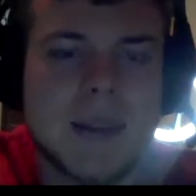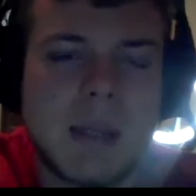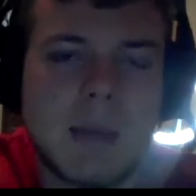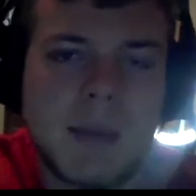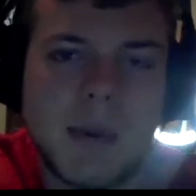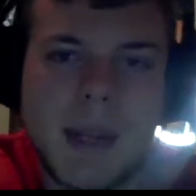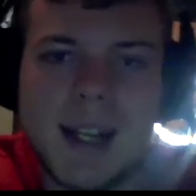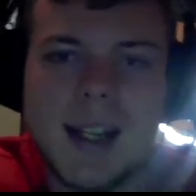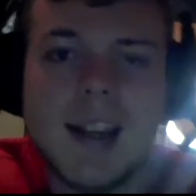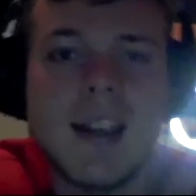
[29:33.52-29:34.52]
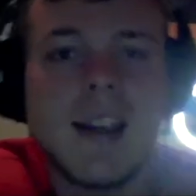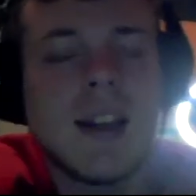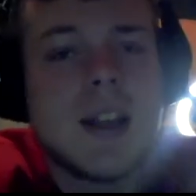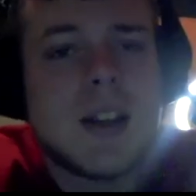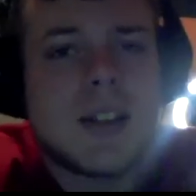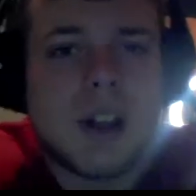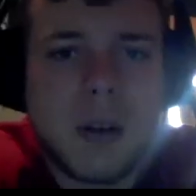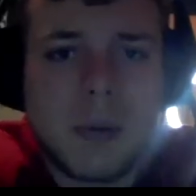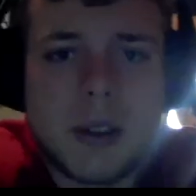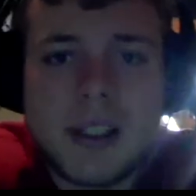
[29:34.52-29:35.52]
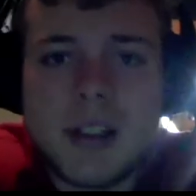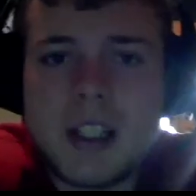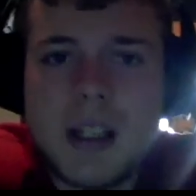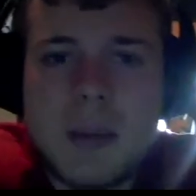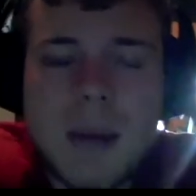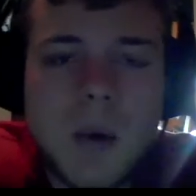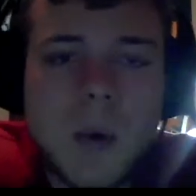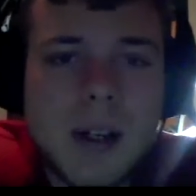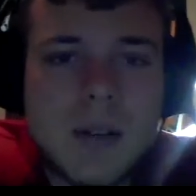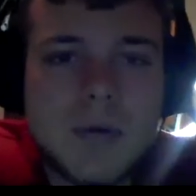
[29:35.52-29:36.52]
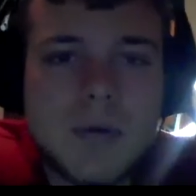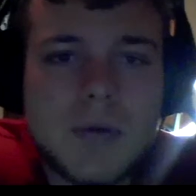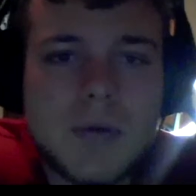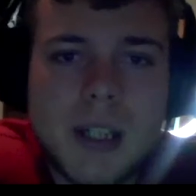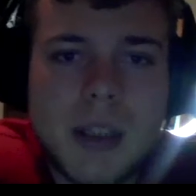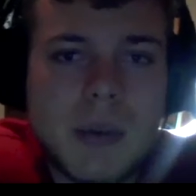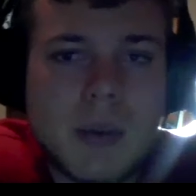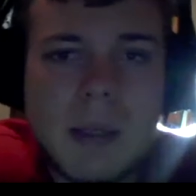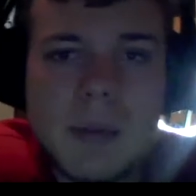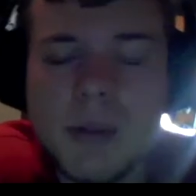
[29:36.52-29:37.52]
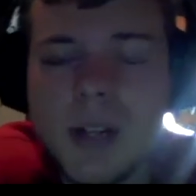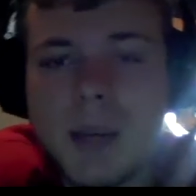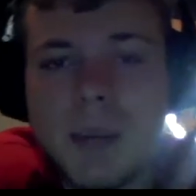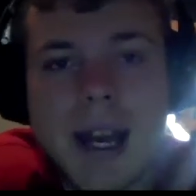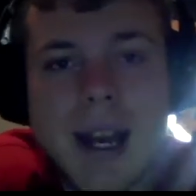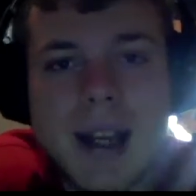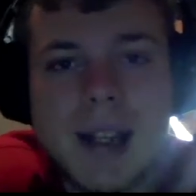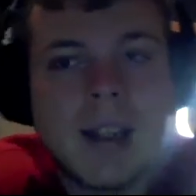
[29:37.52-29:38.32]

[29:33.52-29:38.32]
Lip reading: people waiting. So really, only about 1 in 4, 1 in 3 people got a pack.